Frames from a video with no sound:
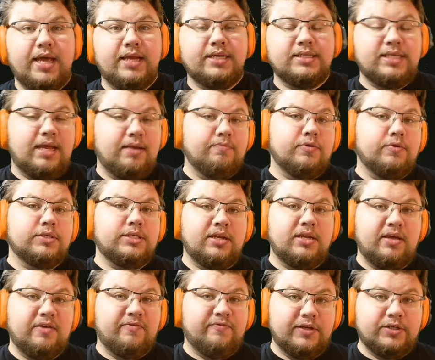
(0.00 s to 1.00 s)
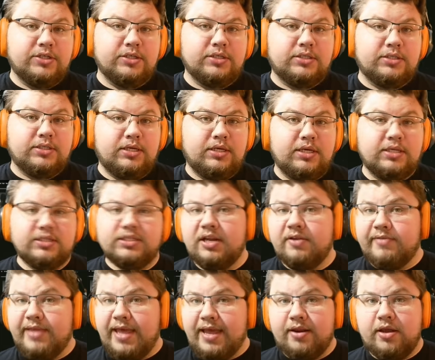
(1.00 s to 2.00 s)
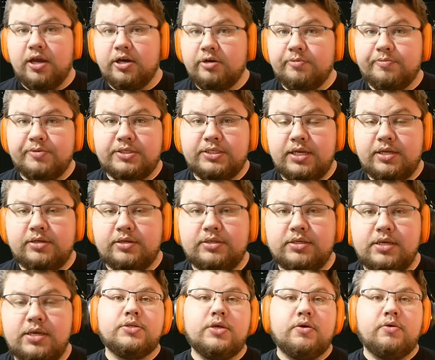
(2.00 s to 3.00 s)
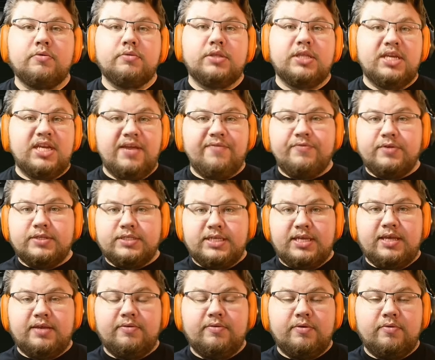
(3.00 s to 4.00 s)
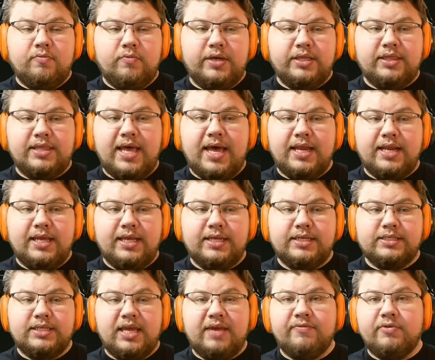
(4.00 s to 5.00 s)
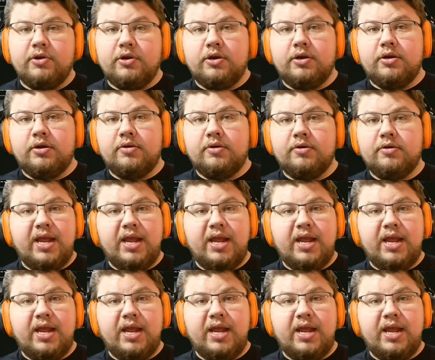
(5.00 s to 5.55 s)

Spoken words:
at 10% efficiency instead of that 100%. So the difference with that is if you're